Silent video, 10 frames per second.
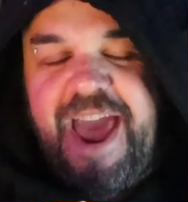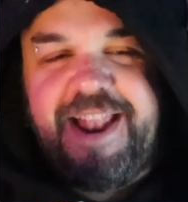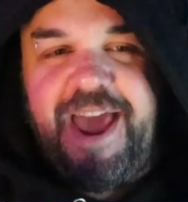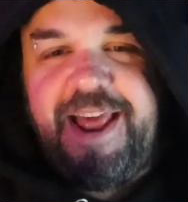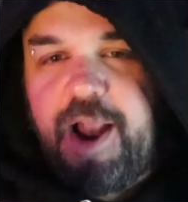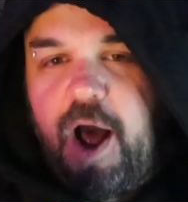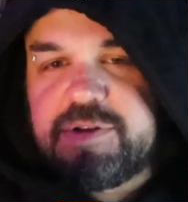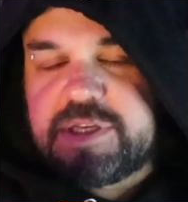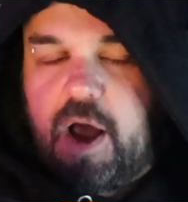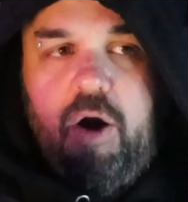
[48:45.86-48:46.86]
and and I
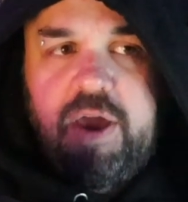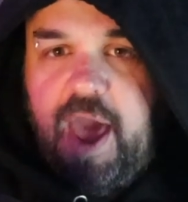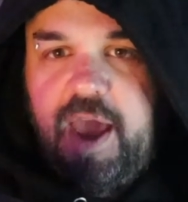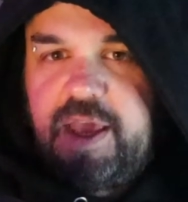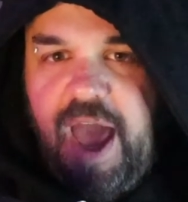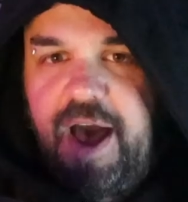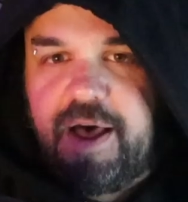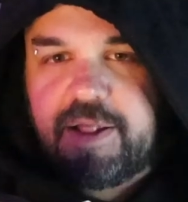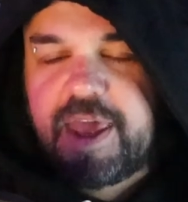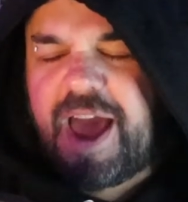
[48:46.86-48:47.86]
was like, okay, yeah.
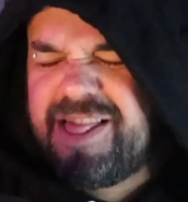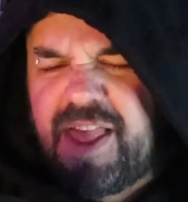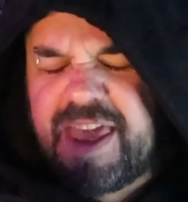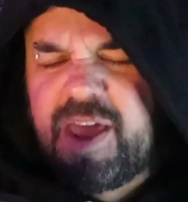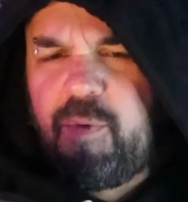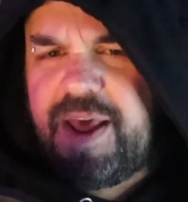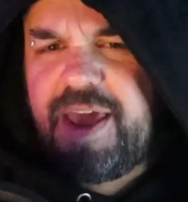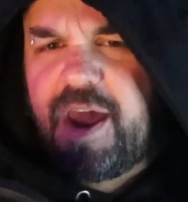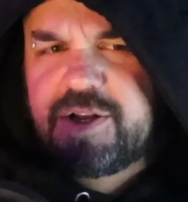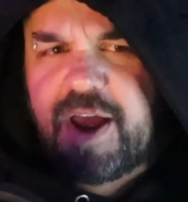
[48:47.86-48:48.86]
Like I like it when a
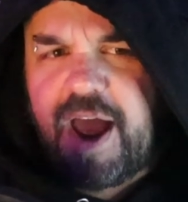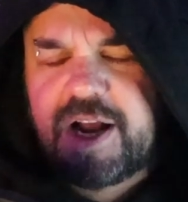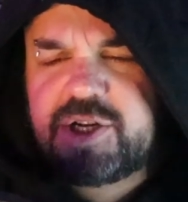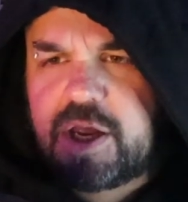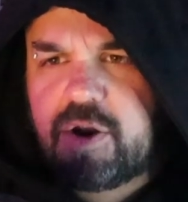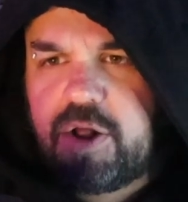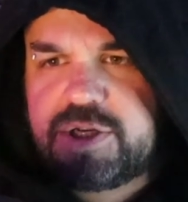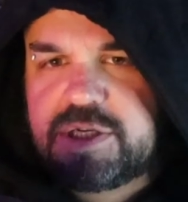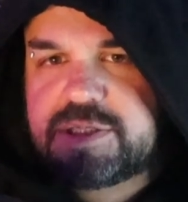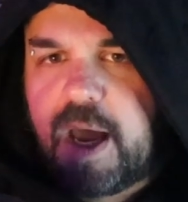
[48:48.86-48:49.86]
character actually
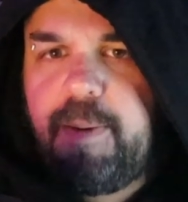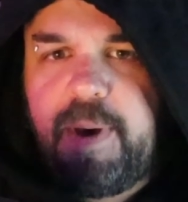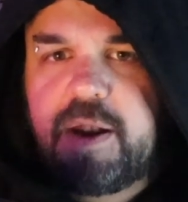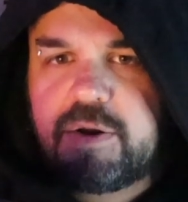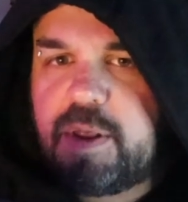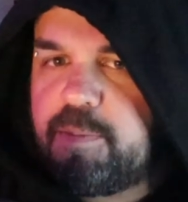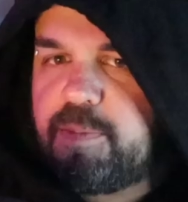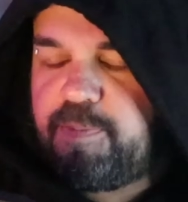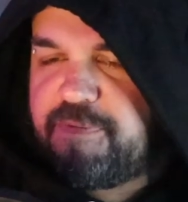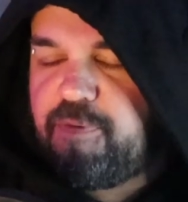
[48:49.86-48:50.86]
acknowledges I'm better than
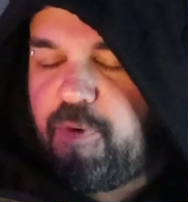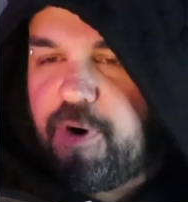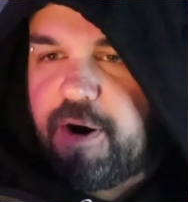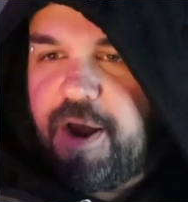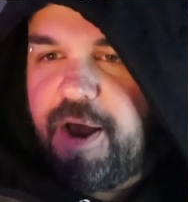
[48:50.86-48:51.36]
before.